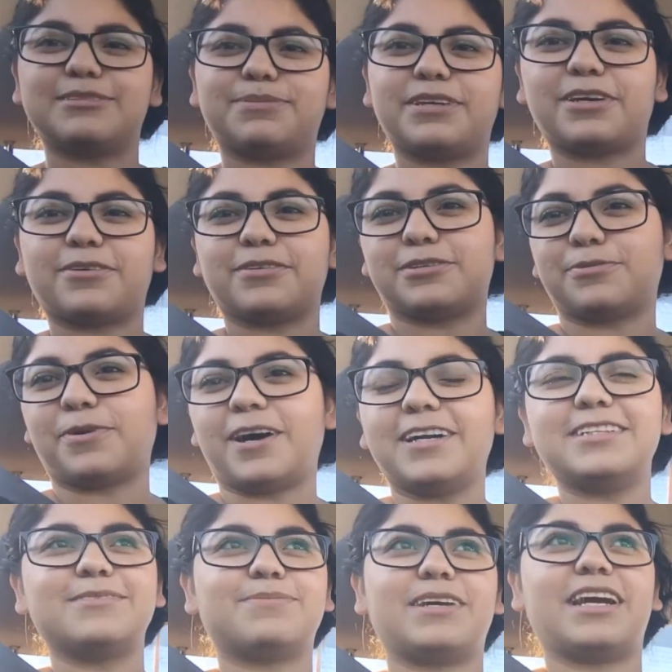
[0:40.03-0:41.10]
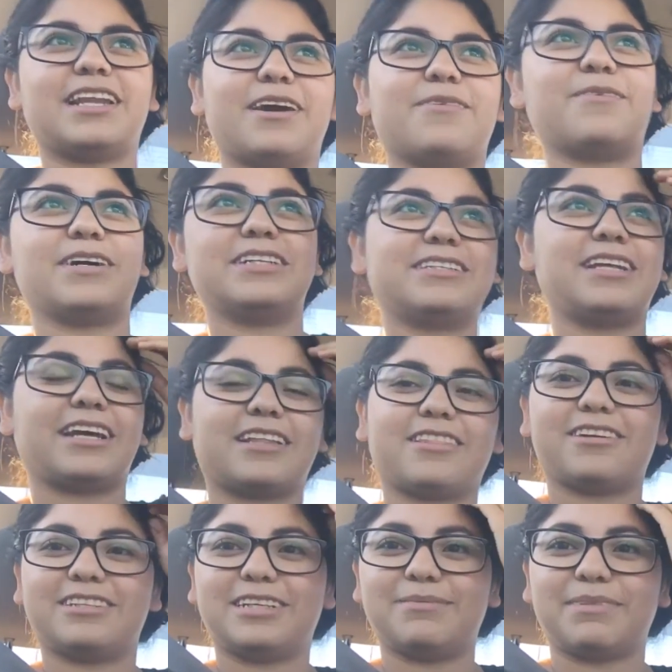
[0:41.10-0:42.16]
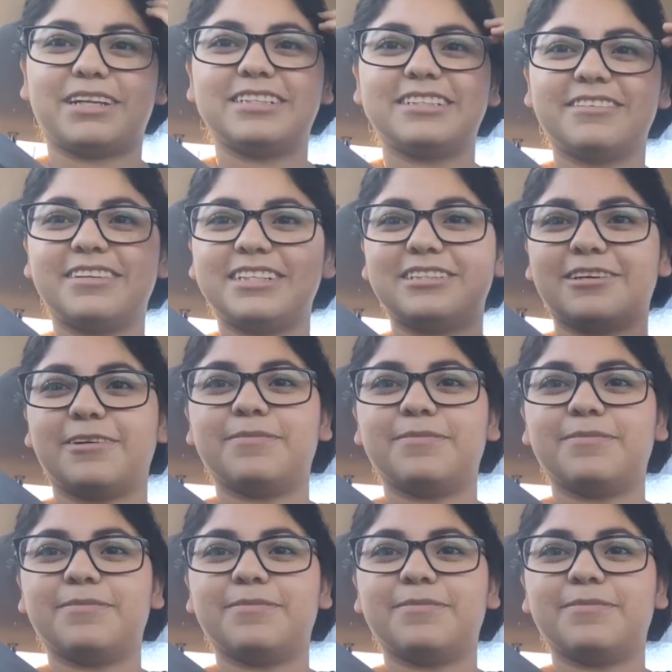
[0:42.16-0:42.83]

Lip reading: It's pretty cool to watch, and I watched like 13 minutes of it.